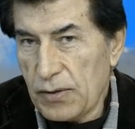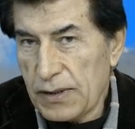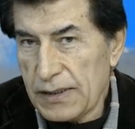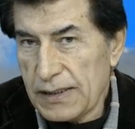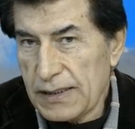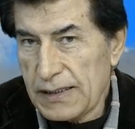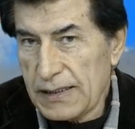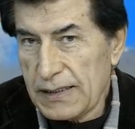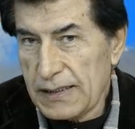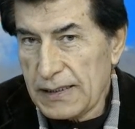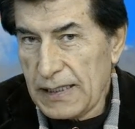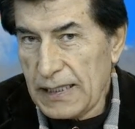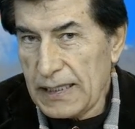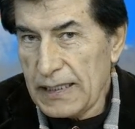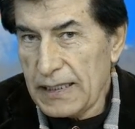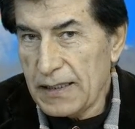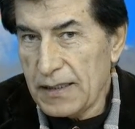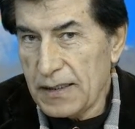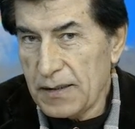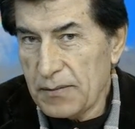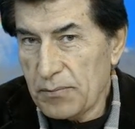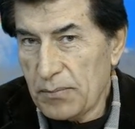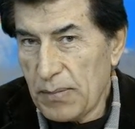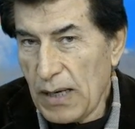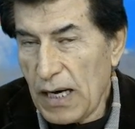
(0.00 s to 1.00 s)

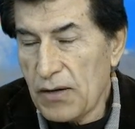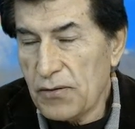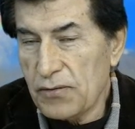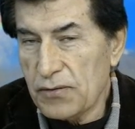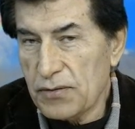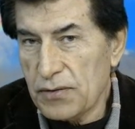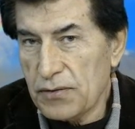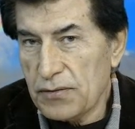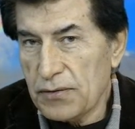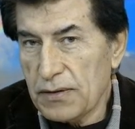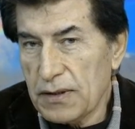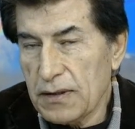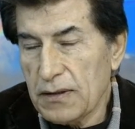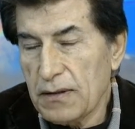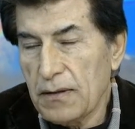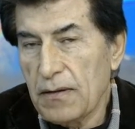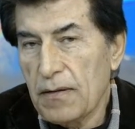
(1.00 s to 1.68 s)
skin boundary,